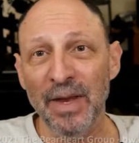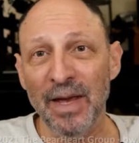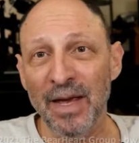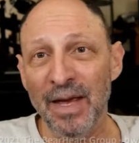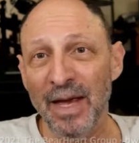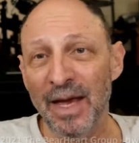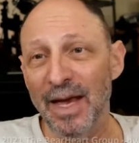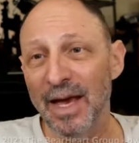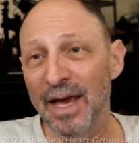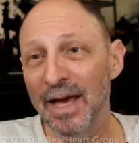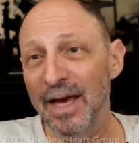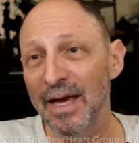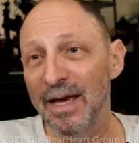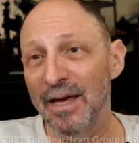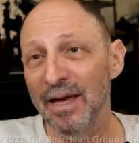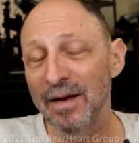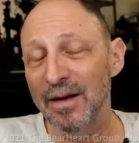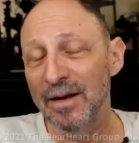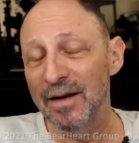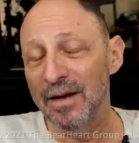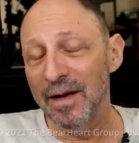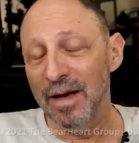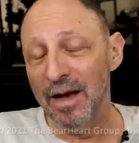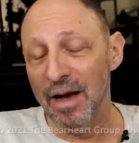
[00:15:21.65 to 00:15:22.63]
and
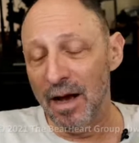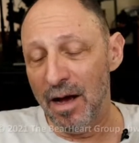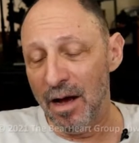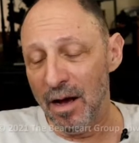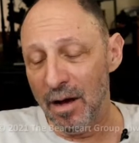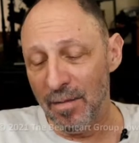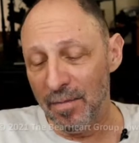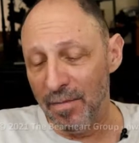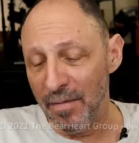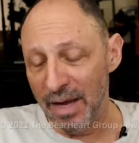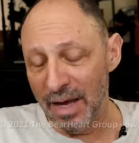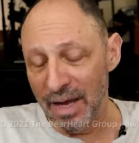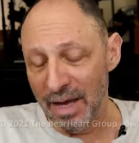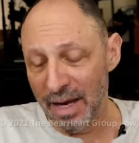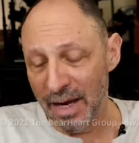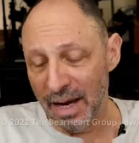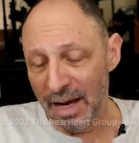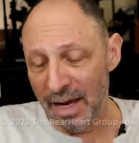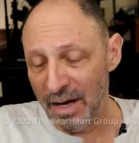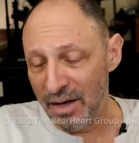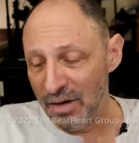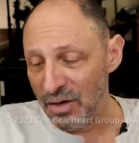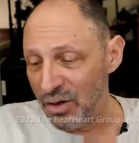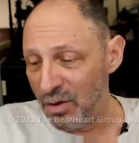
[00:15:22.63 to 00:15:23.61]

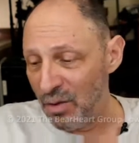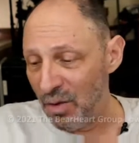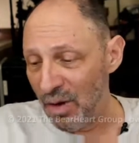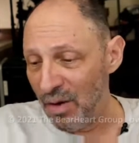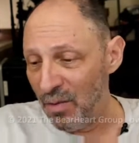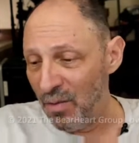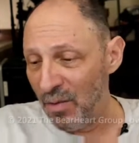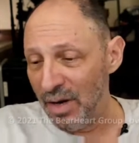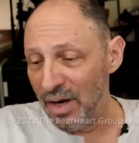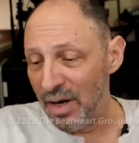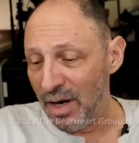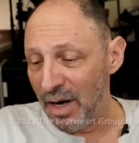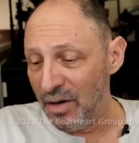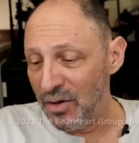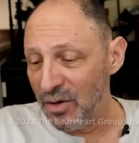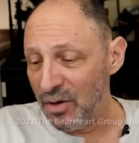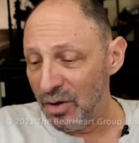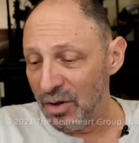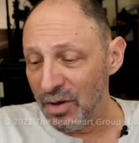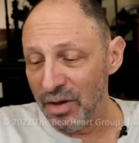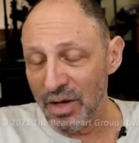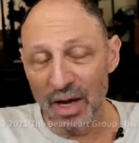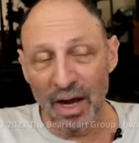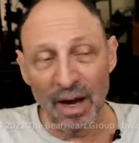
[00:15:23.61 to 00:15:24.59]
so I went and I took
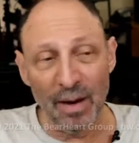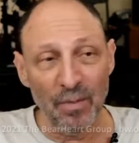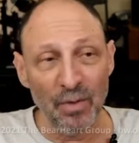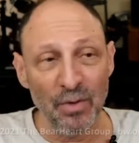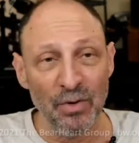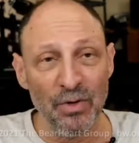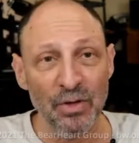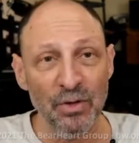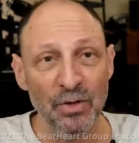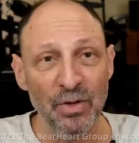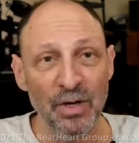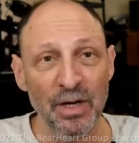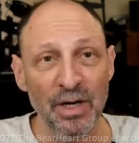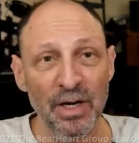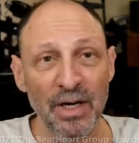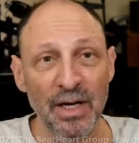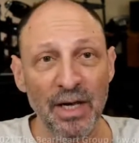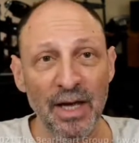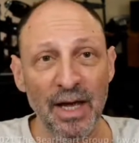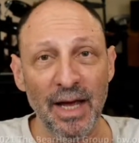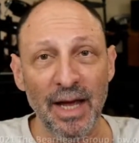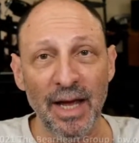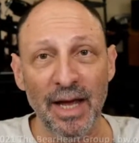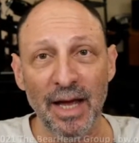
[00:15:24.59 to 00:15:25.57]
the opportunity,
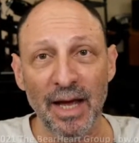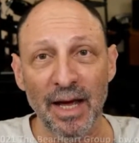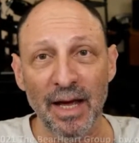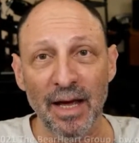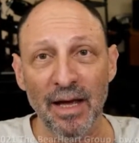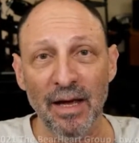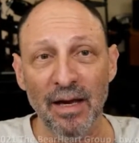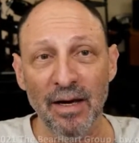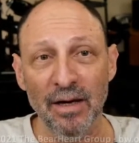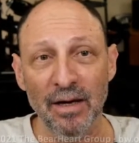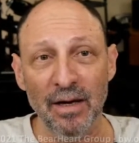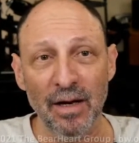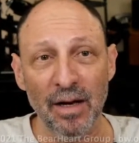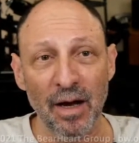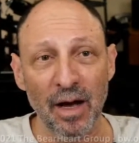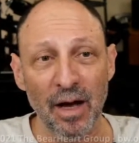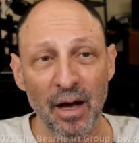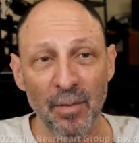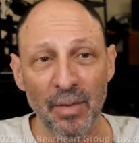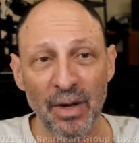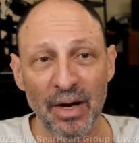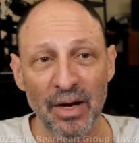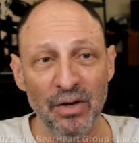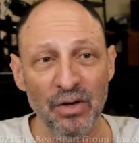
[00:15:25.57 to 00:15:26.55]
and
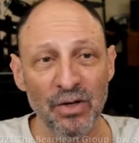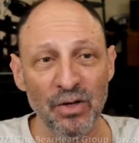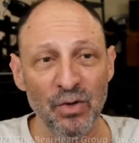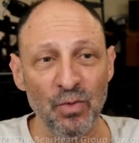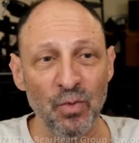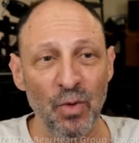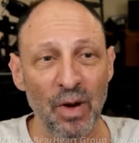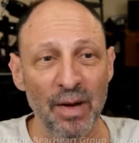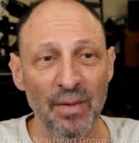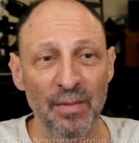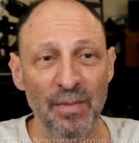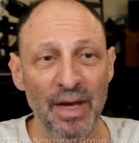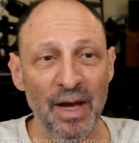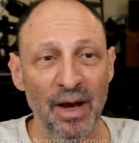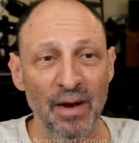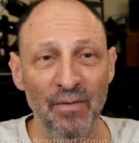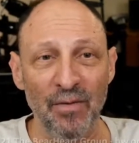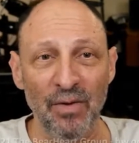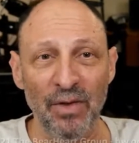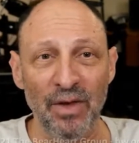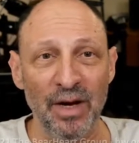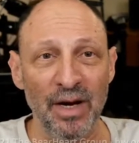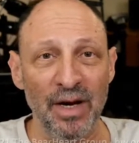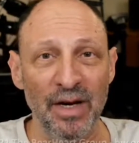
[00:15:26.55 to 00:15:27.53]
it just wiped me out for
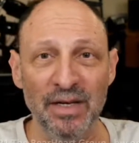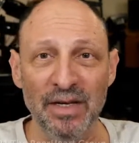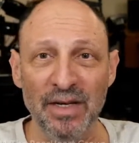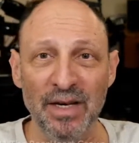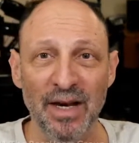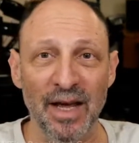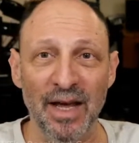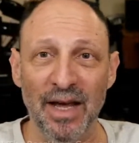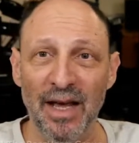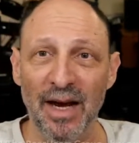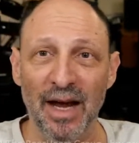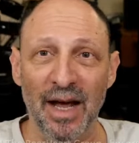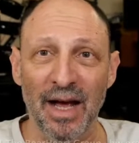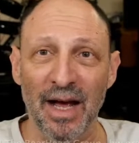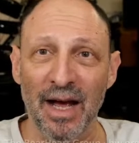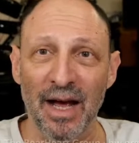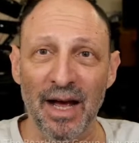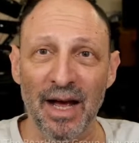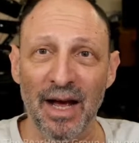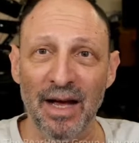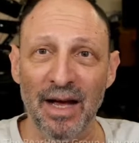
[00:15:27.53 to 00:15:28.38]
the next day, and I